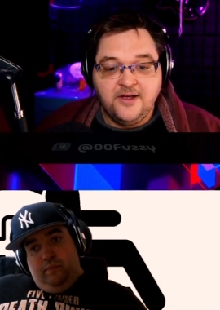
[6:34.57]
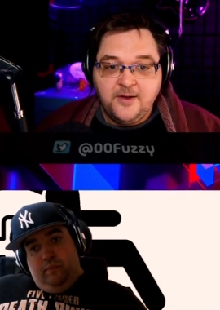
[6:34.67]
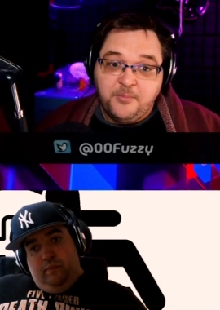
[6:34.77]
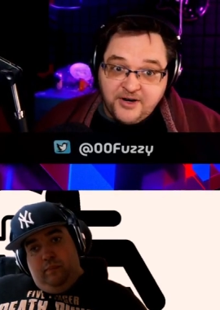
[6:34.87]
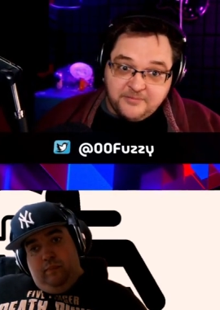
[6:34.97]

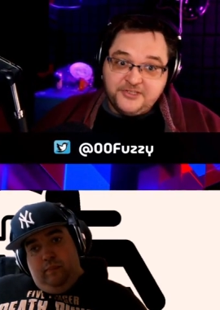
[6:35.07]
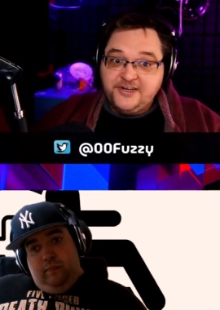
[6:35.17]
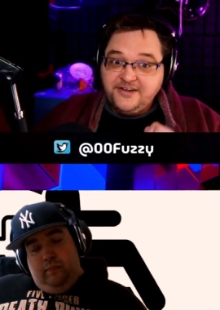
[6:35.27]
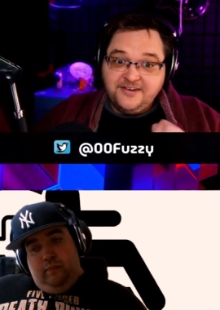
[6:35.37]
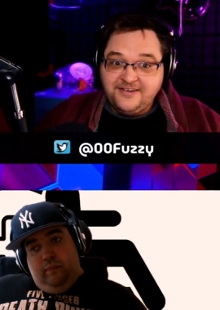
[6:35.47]

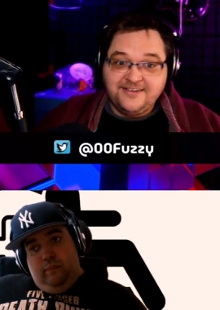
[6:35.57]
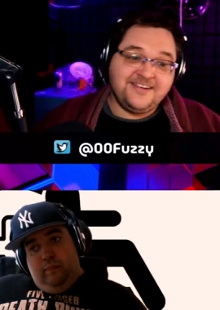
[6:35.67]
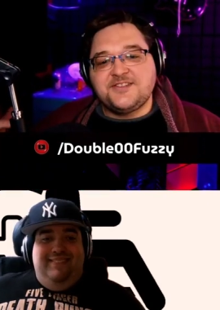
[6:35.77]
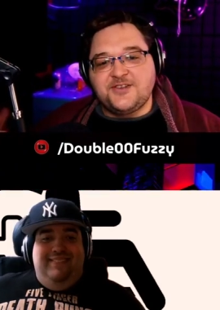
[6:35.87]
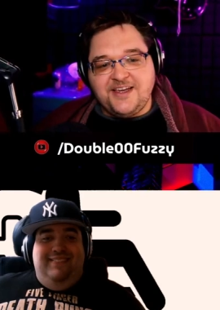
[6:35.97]
Speaker 1: Ba-dum-ching!
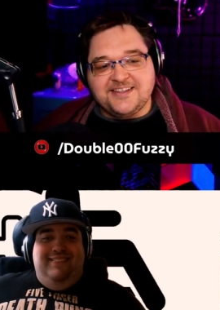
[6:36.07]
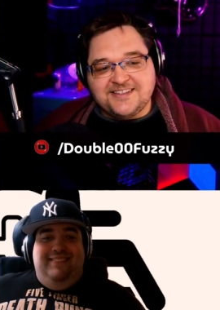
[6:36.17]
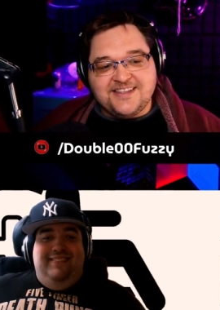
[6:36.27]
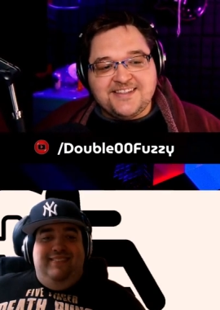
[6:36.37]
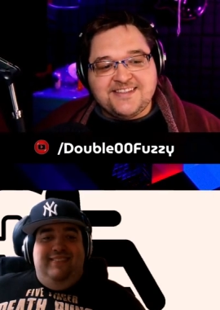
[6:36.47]
So yes,
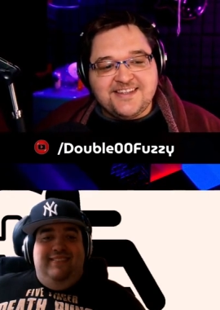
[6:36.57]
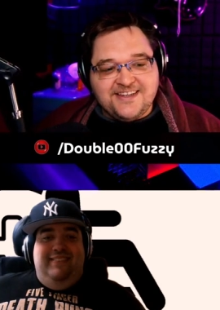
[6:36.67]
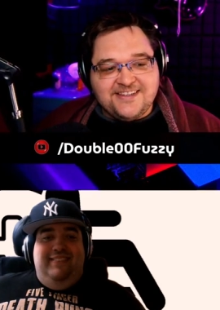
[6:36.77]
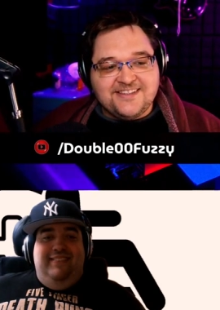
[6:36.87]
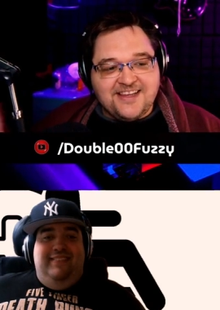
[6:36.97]
this
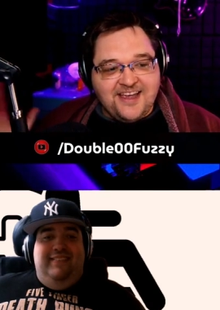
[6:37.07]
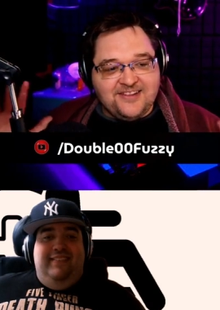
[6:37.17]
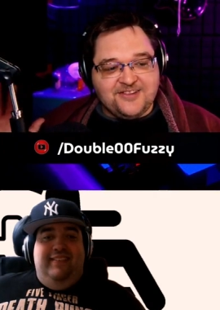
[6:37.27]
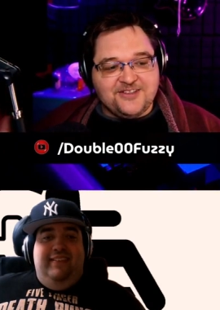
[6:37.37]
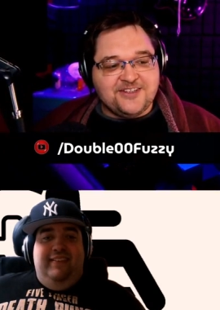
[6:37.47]
is a
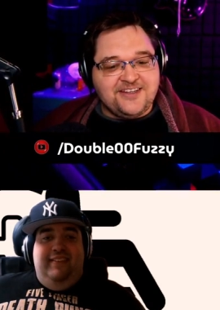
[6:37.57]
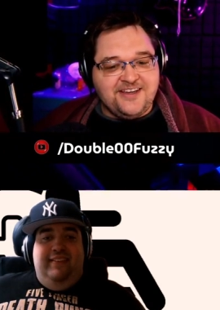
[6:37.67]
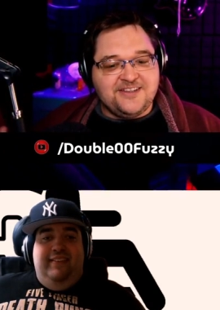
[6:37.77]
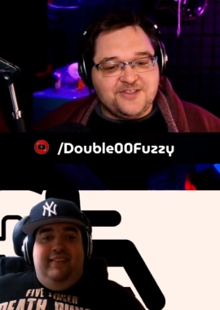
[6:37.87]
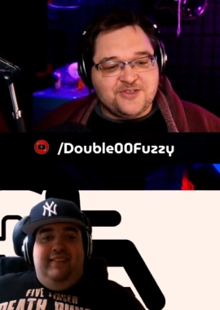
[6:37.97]
look
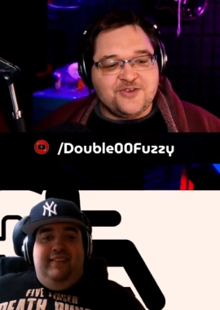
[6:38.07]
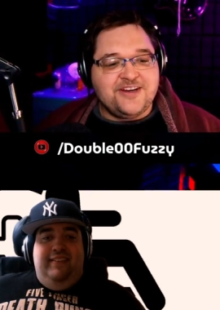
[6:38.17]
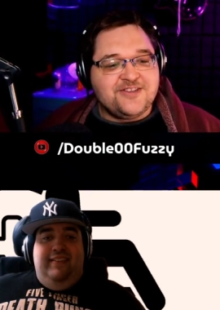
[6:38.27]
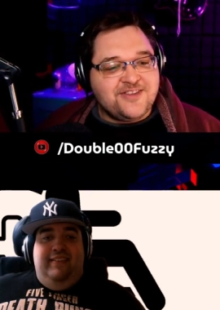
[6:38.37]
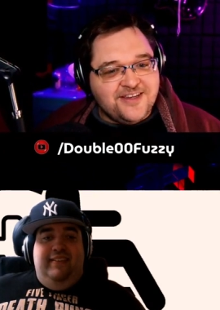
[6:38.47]
into Stranger
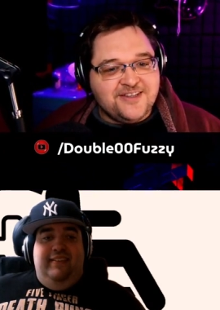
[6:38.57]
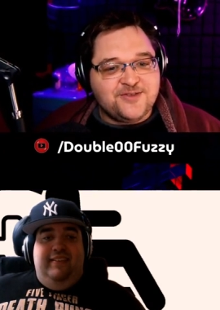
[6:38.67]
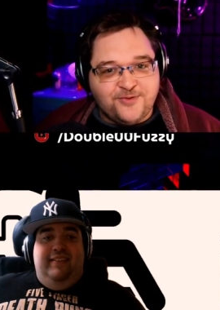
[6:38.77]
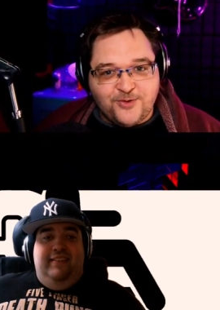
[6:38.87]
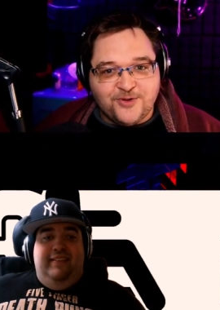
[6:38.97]
Things
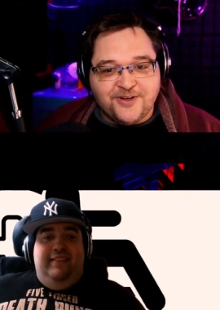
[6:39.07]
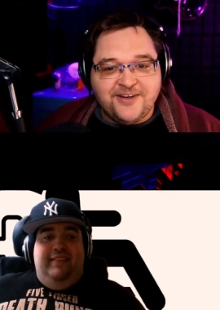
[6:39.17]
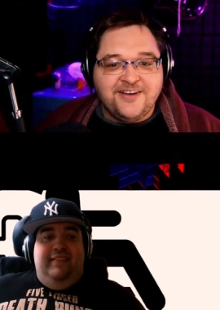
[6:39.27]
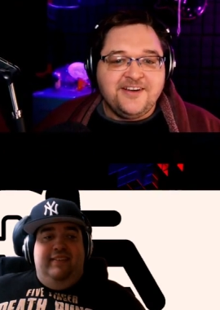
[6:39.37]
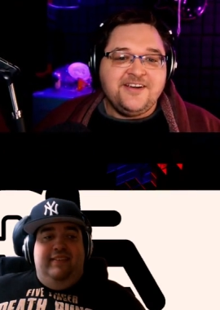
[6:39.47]
4.
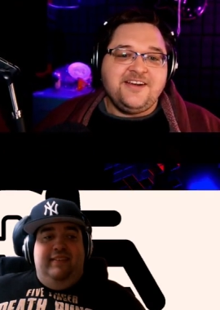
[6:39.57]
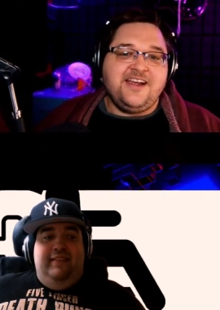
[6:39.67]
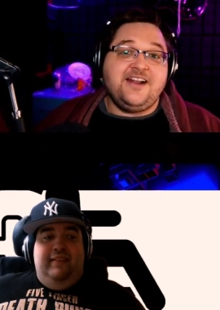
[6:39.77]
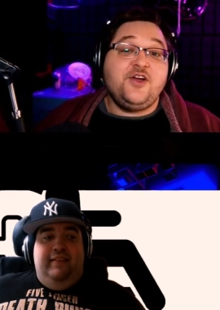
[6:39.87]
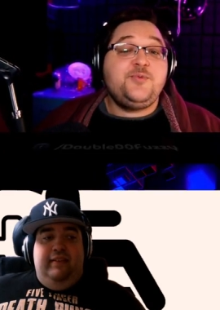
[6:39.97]
And I
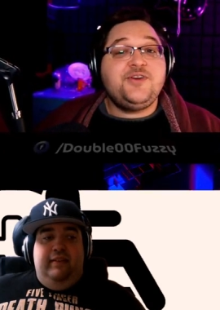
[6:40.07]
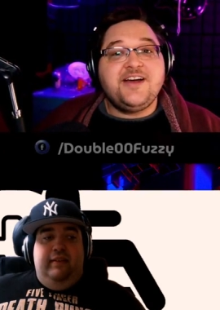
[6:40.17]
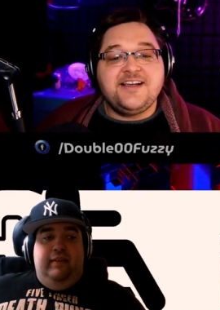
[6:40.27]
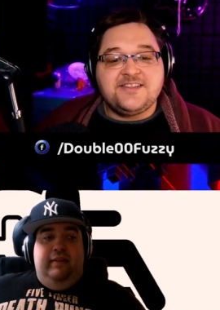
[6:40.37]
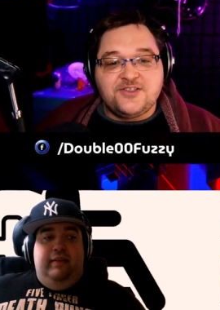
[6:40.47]
hope you
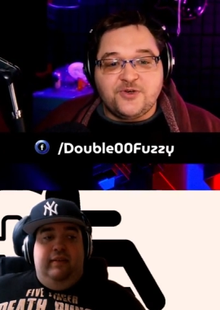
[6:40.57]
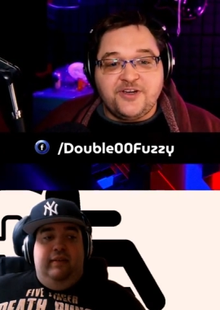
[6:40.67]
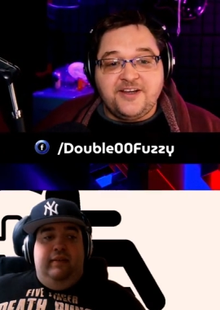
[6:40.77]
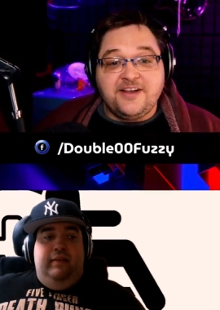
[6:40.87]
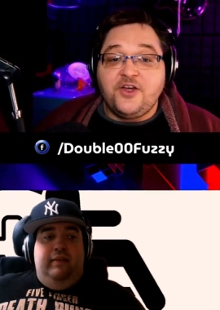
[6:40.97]
guys enjoy it.
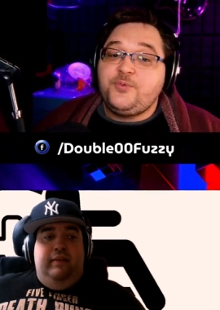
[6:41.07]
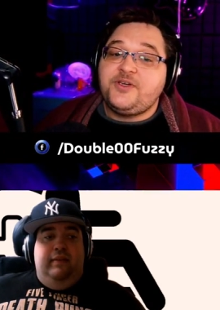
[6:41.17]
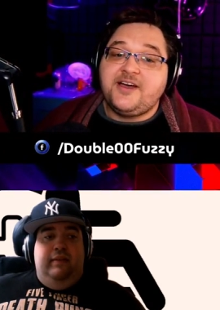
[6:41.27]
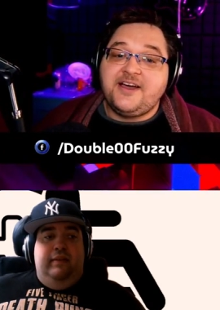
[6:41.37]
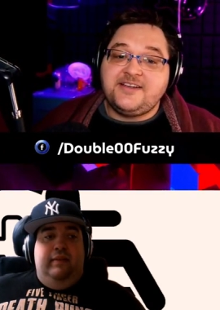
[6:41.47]
And I hope you
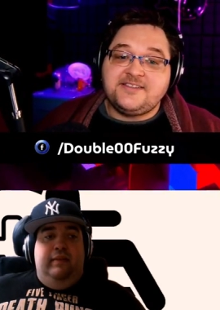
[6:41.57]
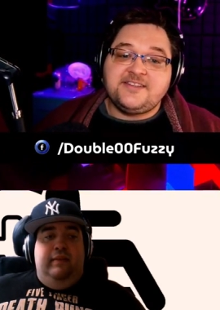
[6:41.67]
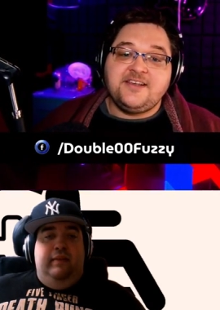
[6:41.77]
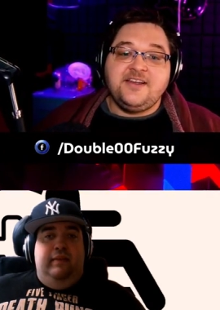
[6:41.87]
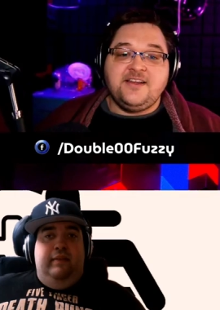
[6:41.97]
guys
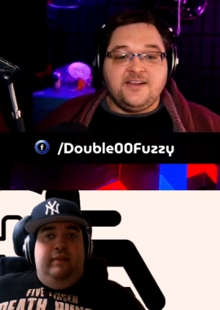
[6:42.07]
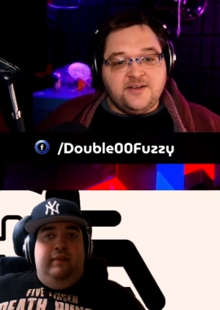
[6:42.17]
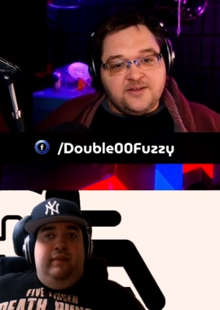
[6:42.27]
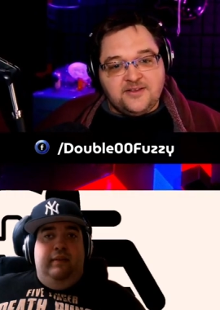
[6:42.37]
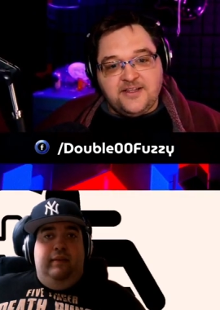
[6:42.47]

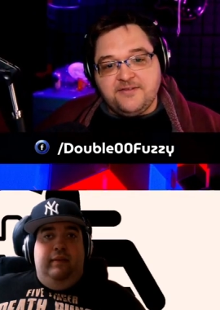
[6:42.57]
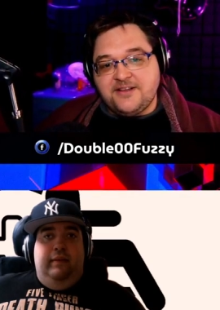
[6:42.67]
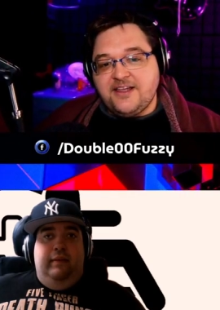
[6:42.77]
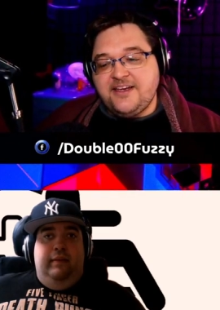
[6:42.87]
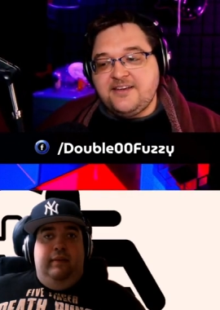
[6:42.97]
leave a
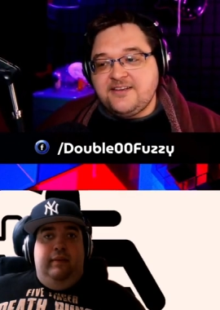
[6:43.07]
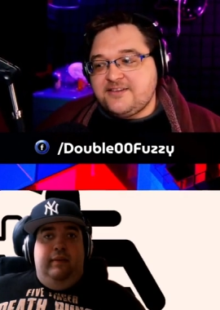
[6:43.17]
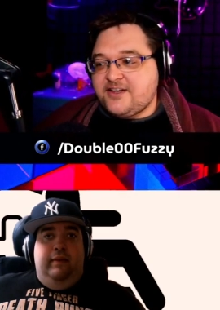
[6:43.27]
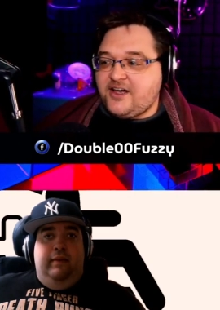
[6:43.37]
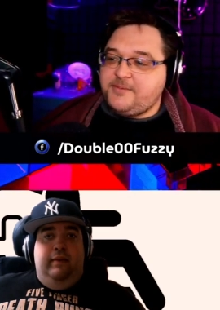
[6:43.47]
like,
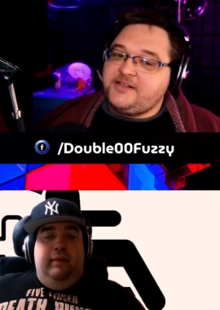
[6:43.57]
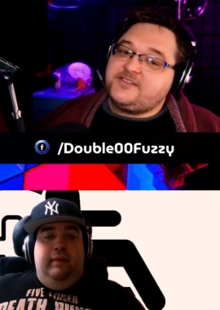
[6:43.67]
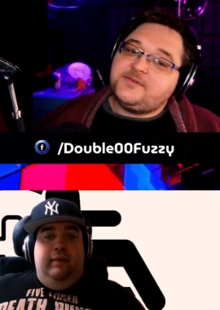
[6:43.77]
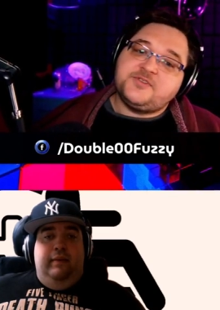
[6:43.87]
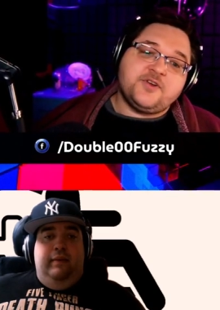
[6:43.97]
comment,
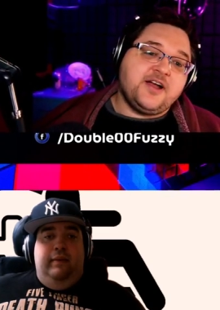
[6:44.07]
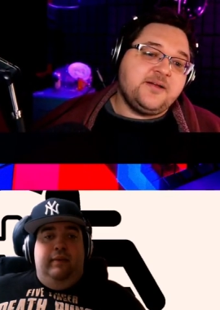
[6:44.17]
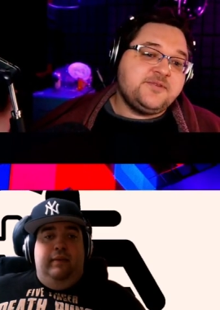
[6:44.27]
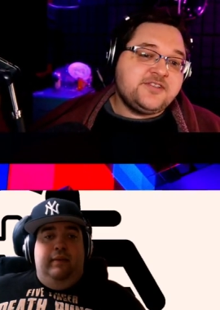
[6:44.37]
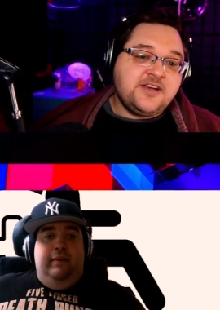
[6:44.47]
subscribe,
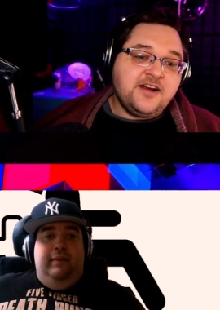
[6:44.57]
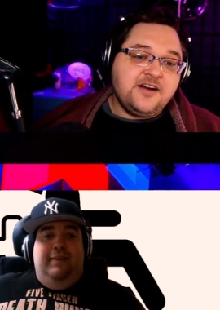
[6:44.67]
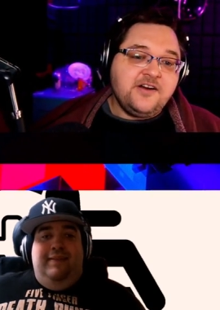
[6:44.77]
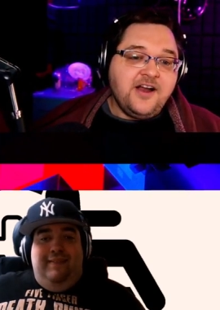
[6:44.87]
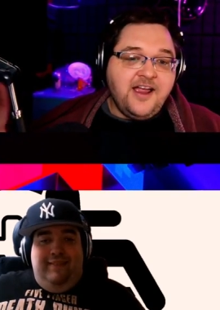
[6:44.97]
share,
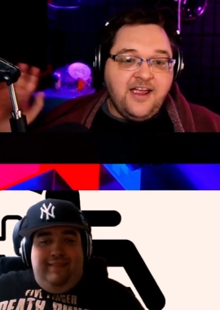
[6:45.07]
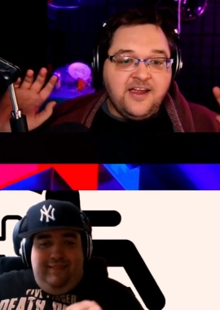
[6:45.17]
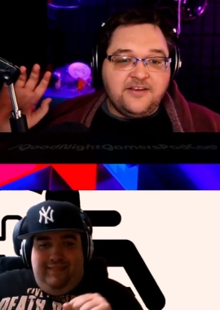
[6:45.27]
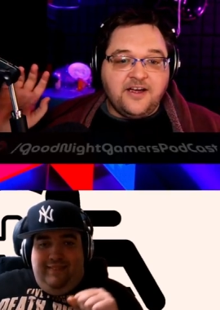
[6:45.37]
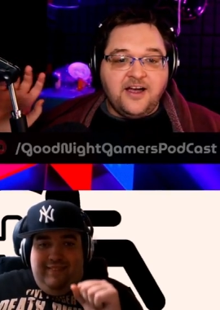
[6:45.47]
and
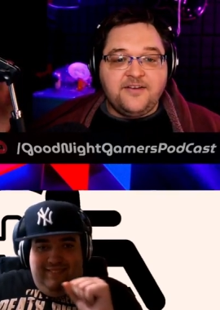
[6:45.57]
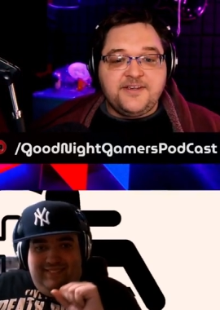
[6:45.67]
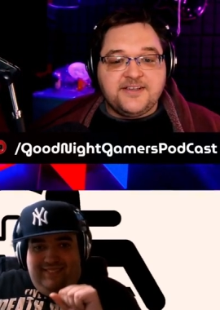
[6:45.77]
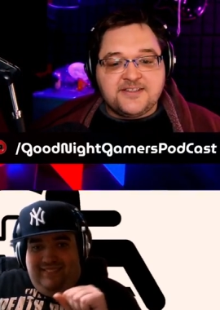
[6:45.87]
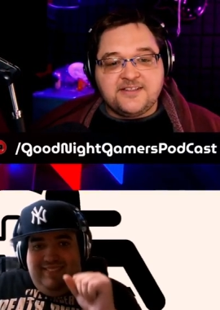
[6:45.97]

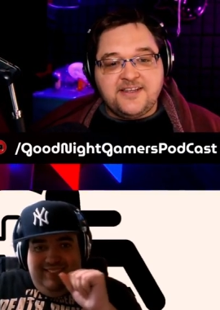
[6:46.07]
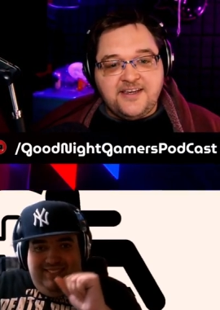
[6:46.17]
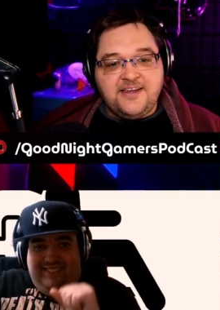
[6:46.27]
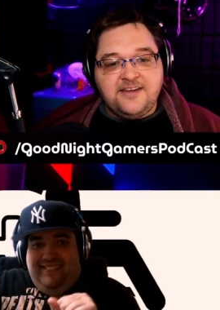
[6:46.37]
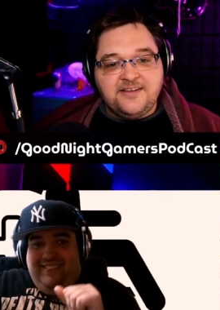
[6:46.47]
obviously...